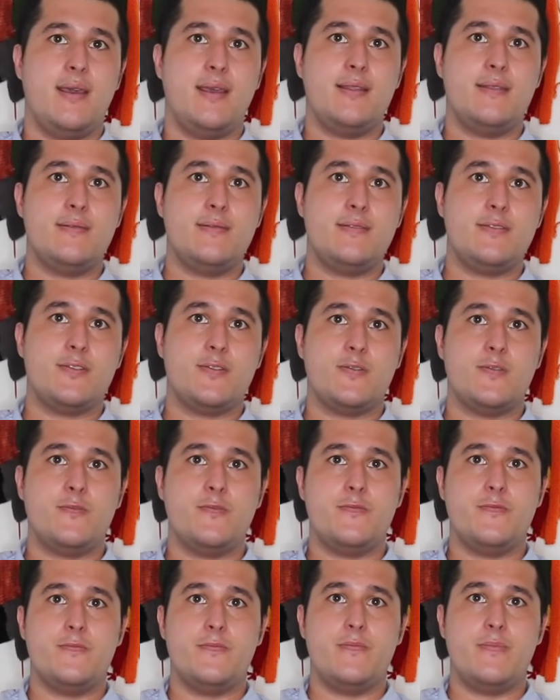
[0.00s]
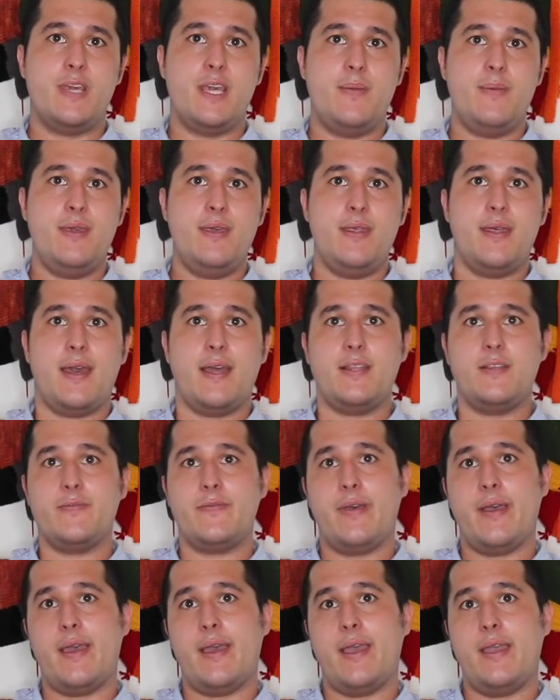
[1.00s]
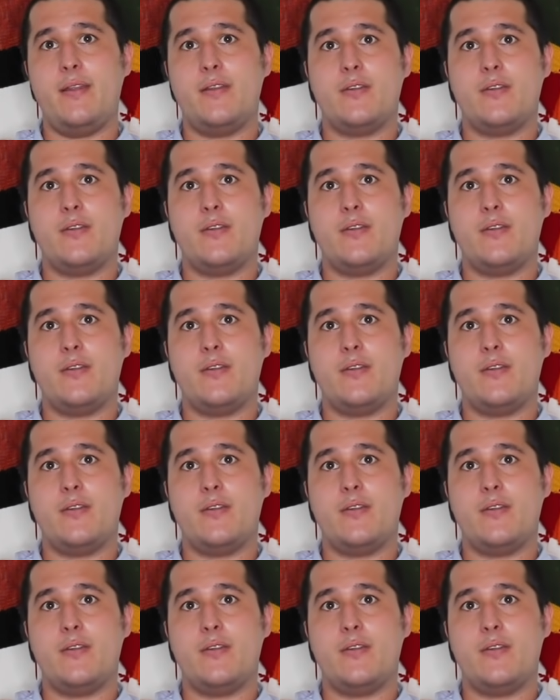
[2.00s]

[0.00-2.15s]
And so maybe that's why I